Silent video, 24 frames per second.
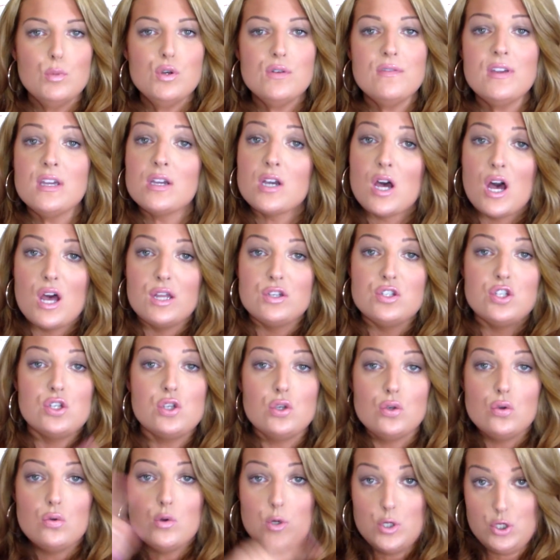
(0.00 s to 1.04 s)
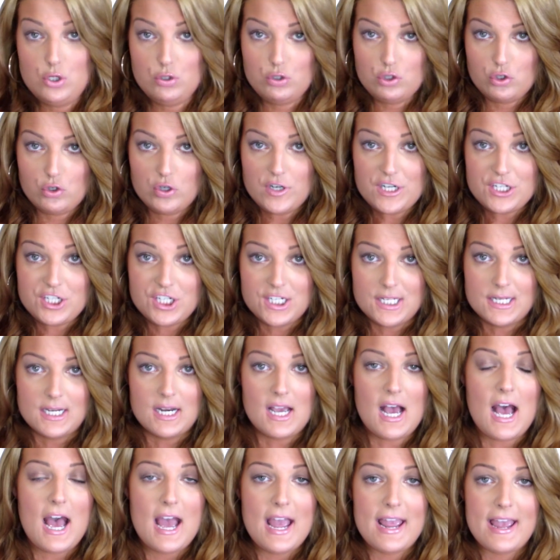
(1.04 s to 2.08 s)
Moving on to
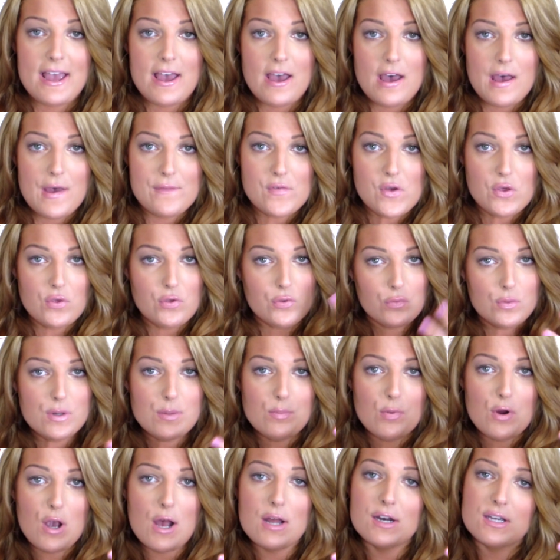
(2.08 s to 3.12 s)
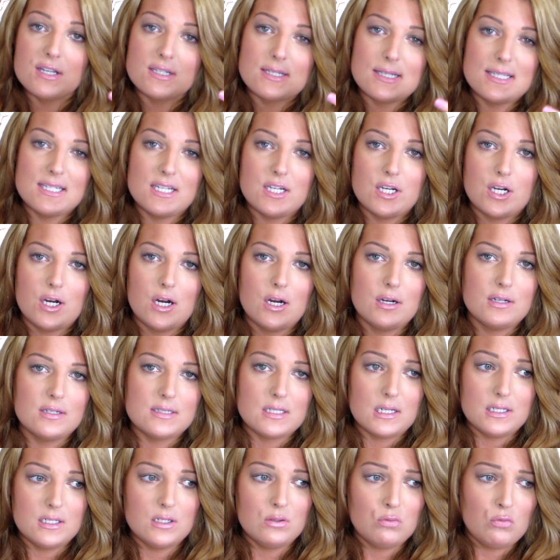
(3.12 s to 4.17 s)
nutrition. I have three products here because
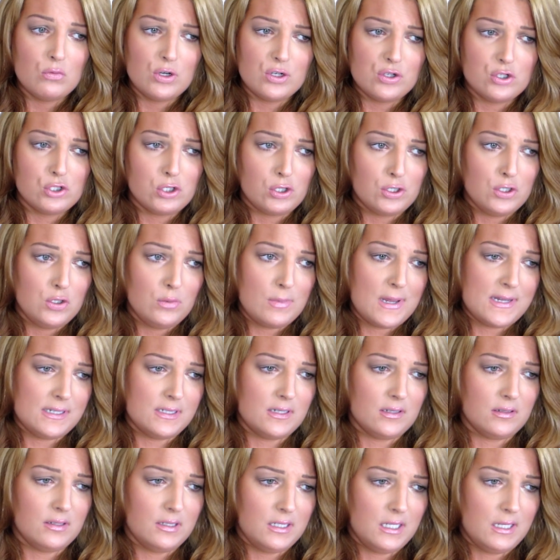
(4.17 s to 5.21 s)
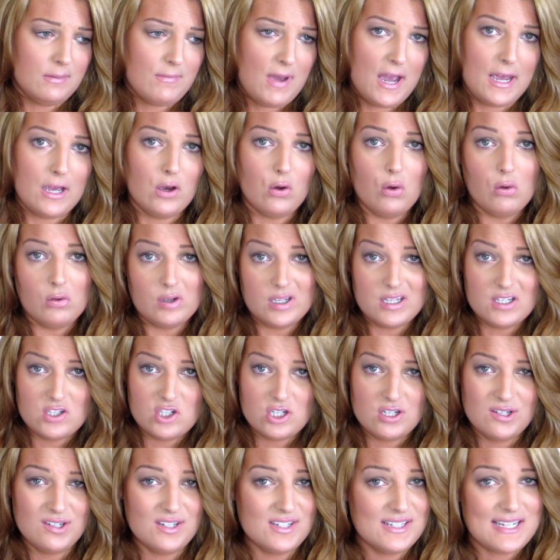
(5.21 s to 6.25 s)
I didn't want to show you basically my whole
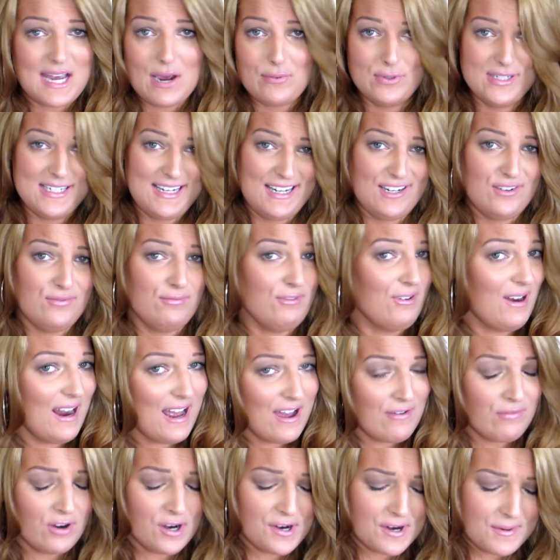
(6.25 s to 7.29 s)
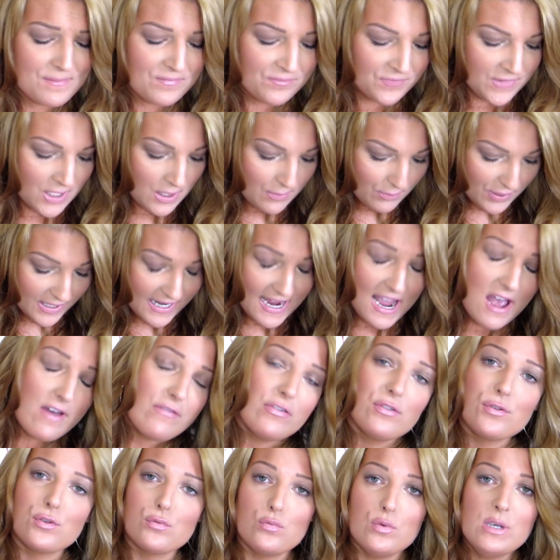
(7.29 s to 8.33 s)
kitchen because that would take forever. But I
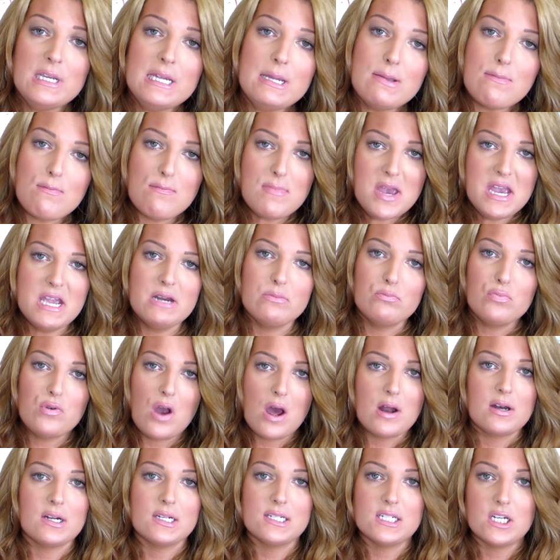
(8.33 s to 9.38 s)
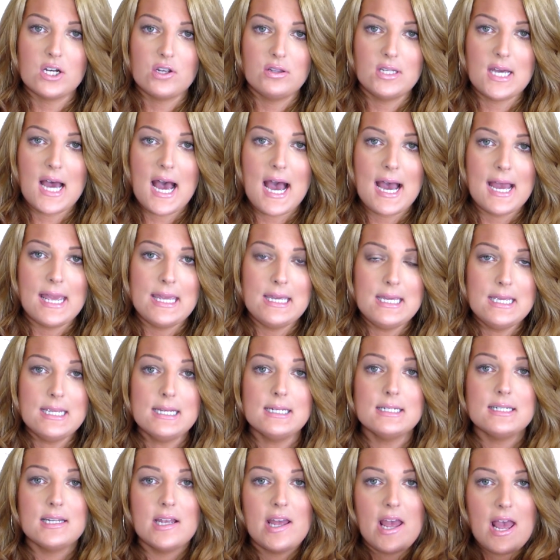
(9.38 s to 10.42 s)
have three main products here that I
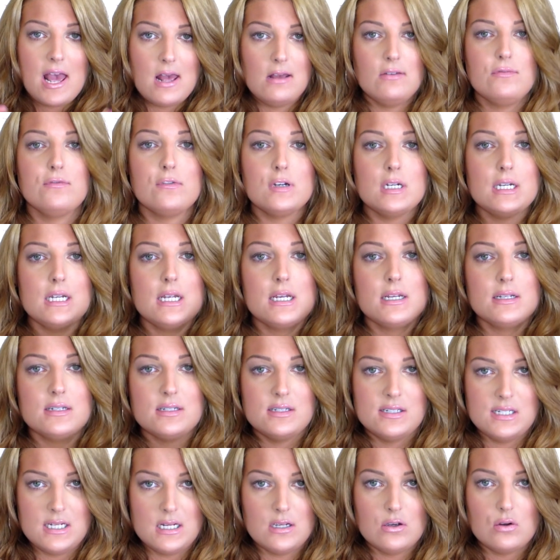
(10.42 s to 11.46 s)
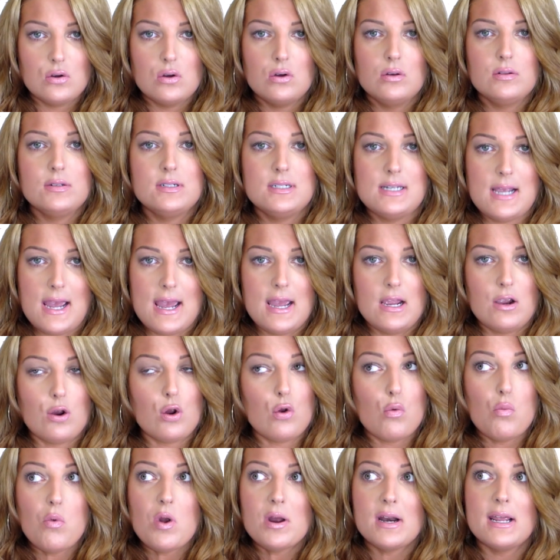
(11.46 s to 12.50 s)
eat every single day,
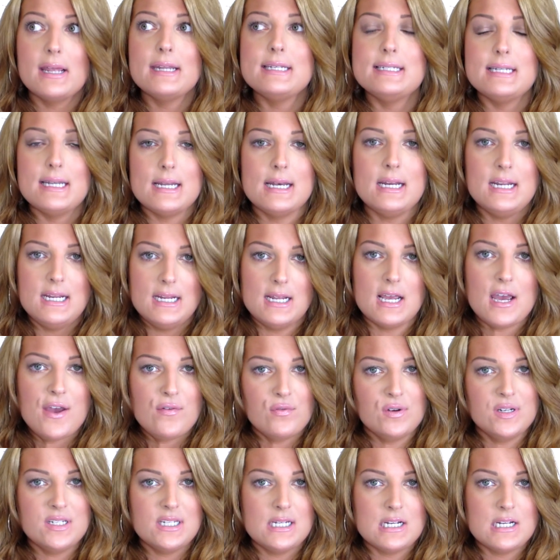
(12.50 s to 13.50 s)
or what I did eat every